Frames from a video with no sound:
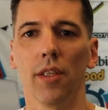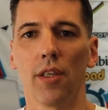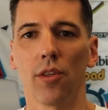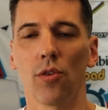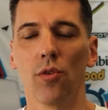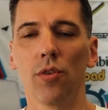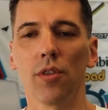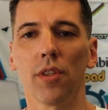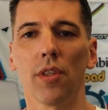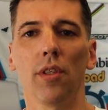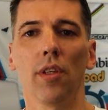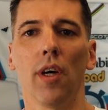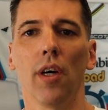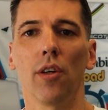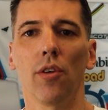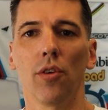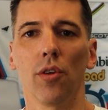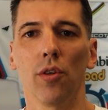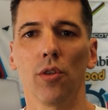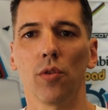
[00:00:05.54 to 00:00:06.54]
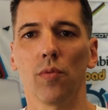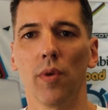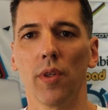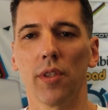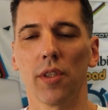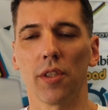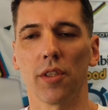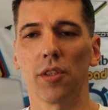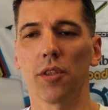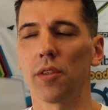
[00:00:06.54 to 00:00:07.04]
There are two scenarios
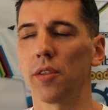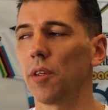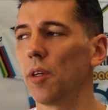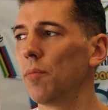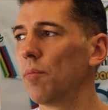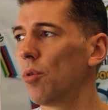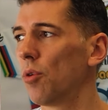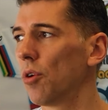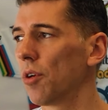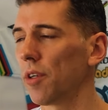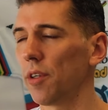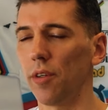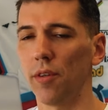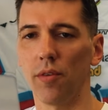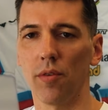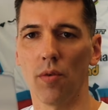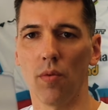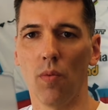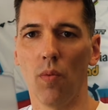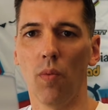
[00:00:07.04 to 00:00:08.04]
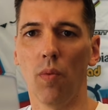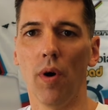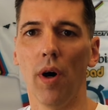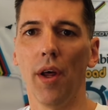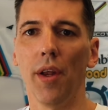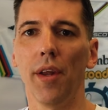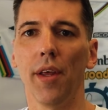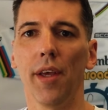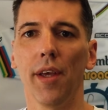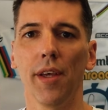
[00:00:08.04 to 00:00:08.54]
when this is important.
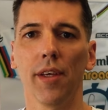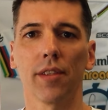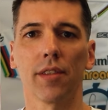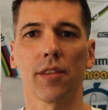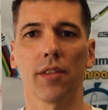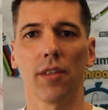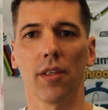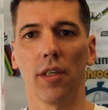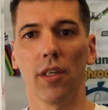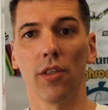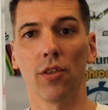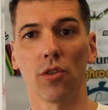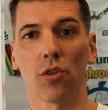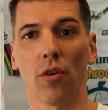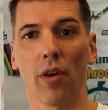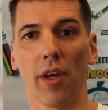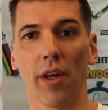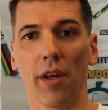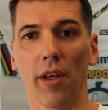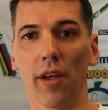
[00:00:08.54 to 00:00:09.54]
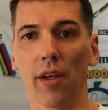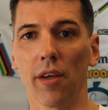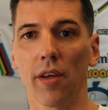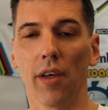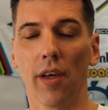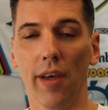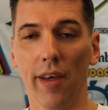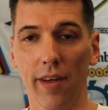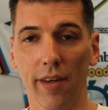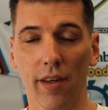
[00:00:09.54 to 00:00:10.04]
One is in
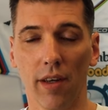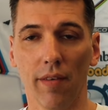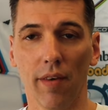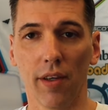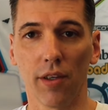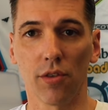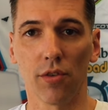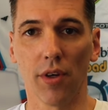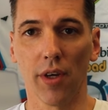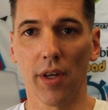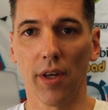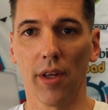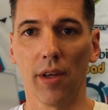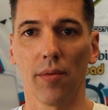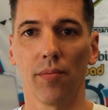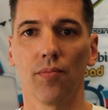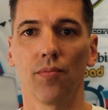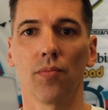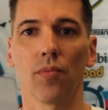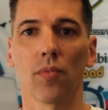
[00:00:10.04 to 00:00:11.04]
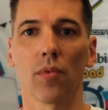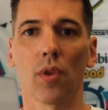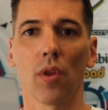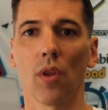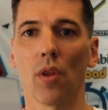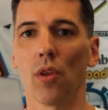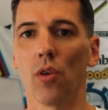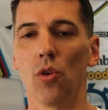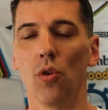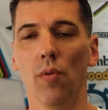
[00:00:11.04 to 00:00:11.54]
training, interval training.
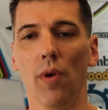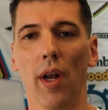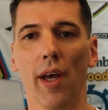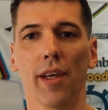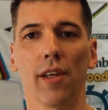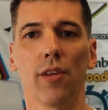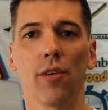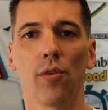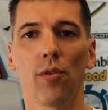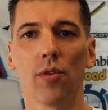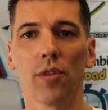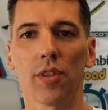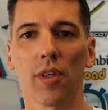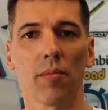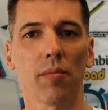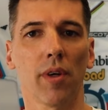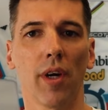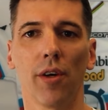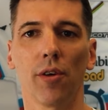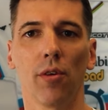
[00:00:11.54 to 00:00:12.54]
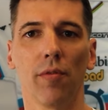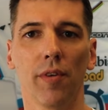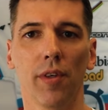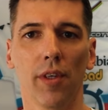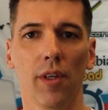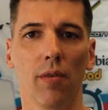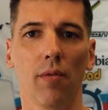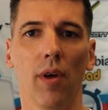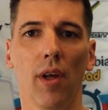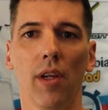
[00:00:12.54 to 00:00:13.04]
You will likely do some kind of
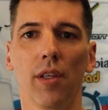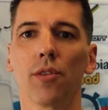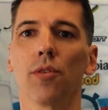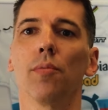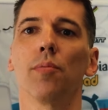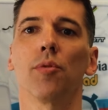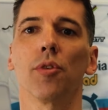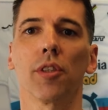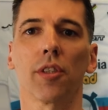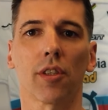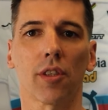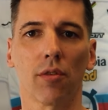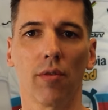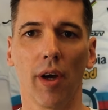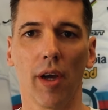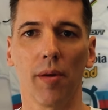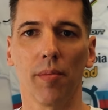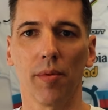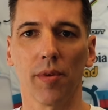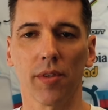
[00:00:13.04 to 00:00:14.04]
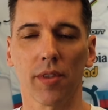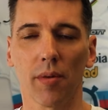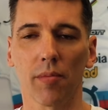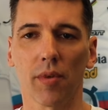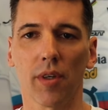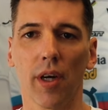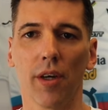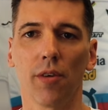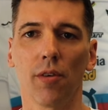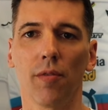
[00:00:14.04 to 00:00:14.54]
intervals or prescribe
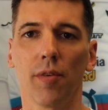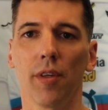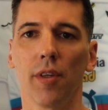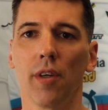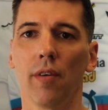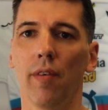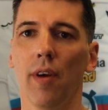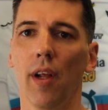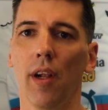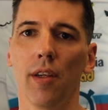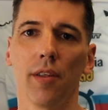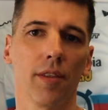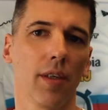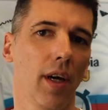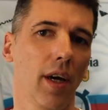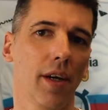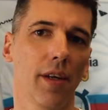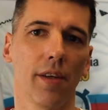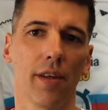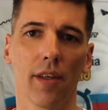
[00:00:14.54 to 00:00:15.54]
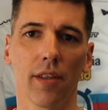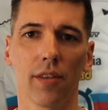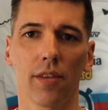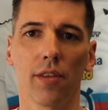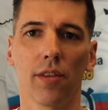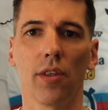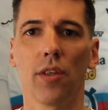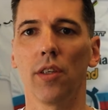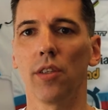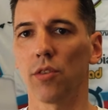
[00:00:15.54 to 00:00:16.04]
some kind of intervals, high
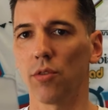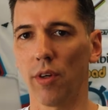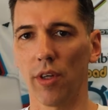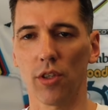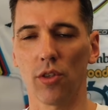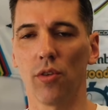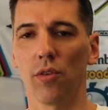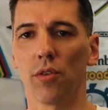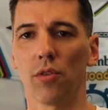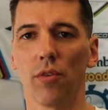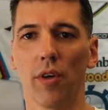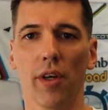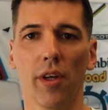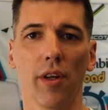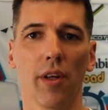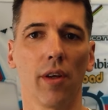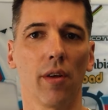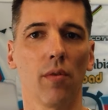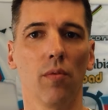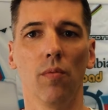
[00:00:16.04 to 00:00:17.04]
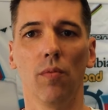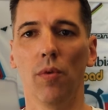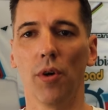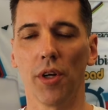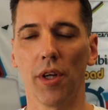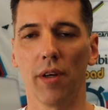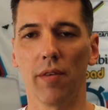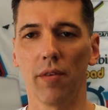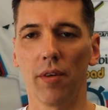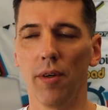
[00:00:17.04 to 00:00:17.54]
intensity, threshold training,
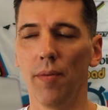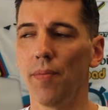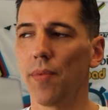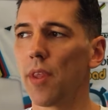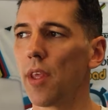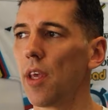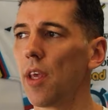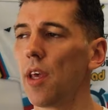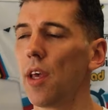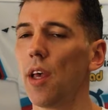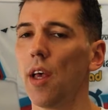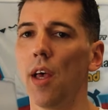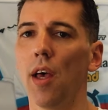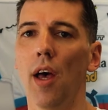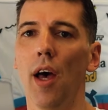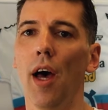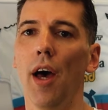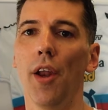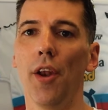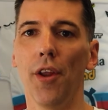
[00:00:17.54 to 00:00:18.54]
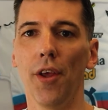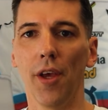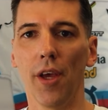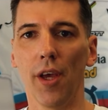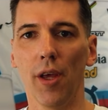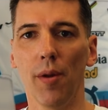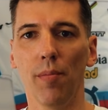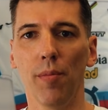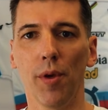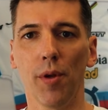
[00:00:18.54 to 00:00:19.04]
whatever. And
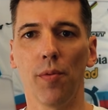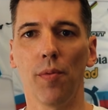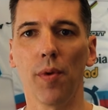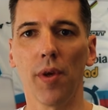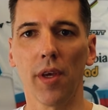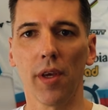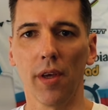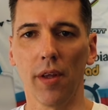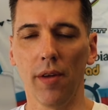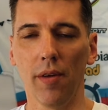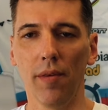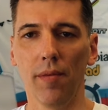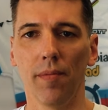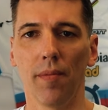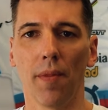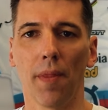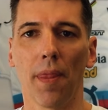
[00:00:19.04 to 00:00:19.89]
in between